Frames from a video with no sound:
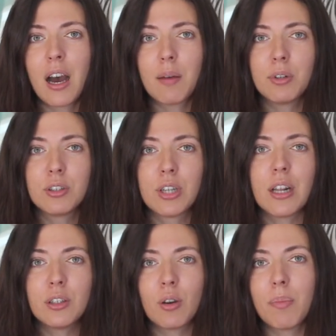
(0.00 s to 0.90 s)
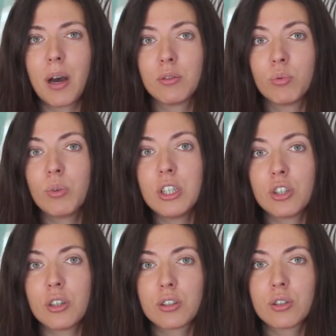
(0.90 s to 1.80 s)
I will tell you about
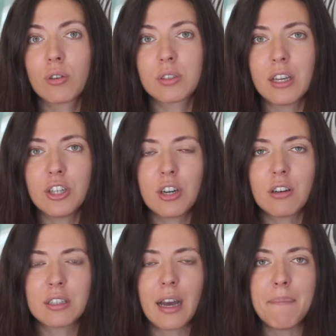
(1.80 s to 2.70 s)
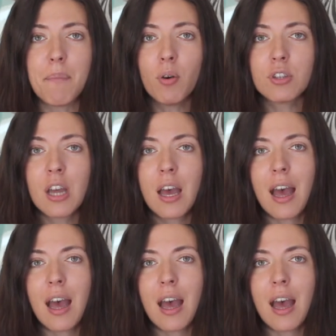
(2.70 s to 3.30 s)
which stocks and shares I bought